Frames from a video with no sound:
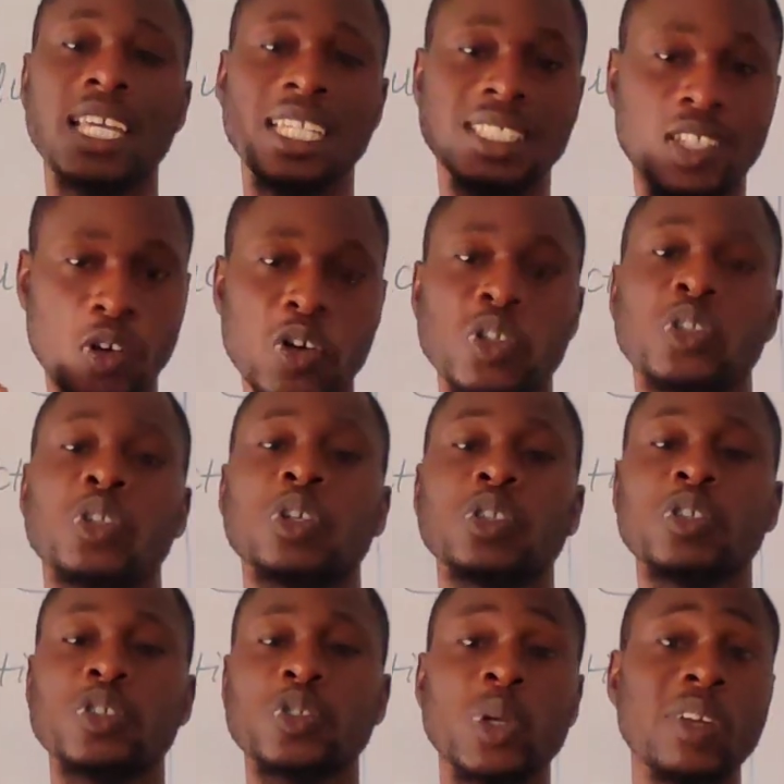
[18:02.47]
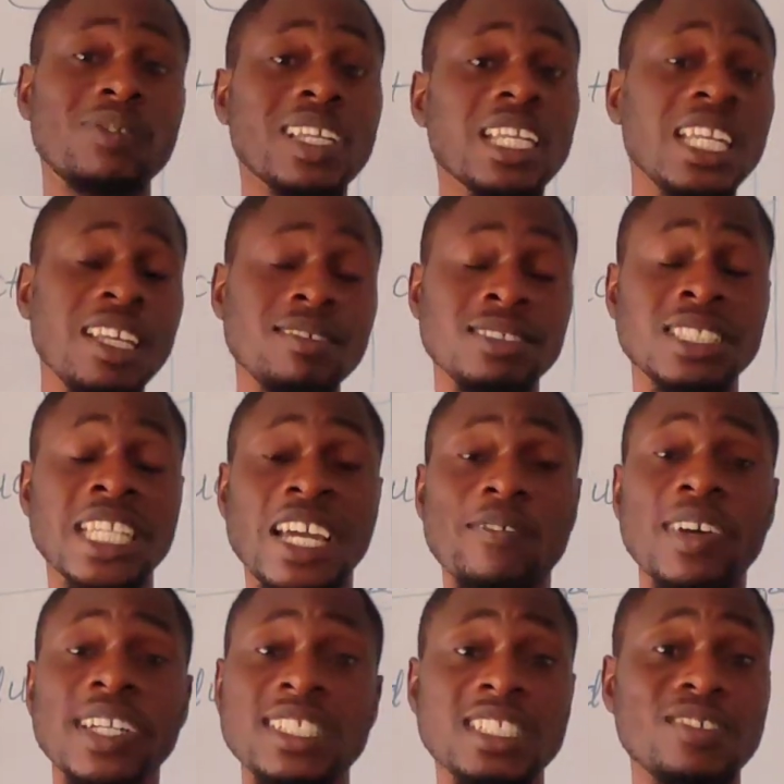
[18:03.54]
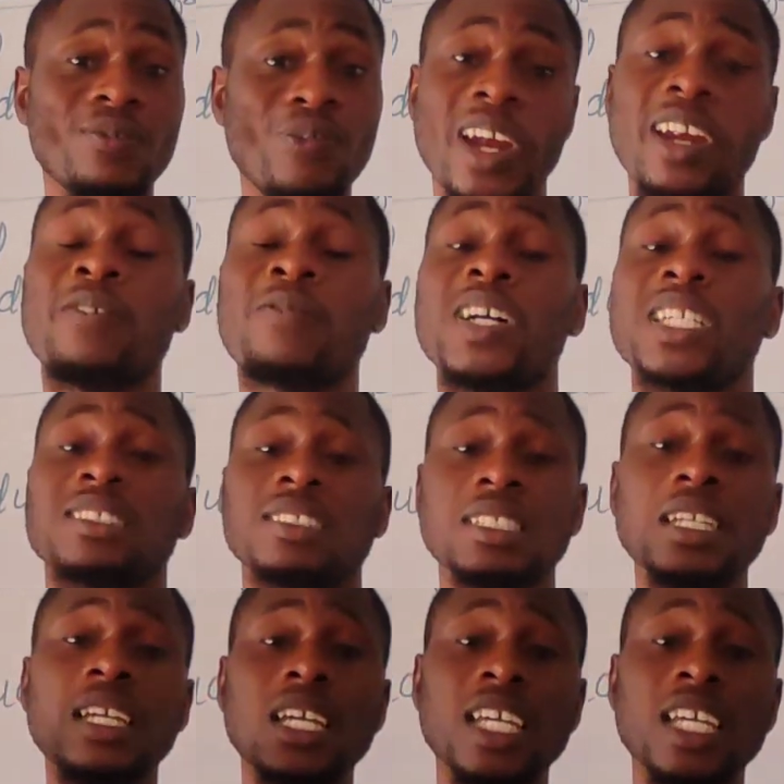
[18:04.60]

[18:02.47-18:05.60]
Is a conductor. So if the leaves diverges very fast,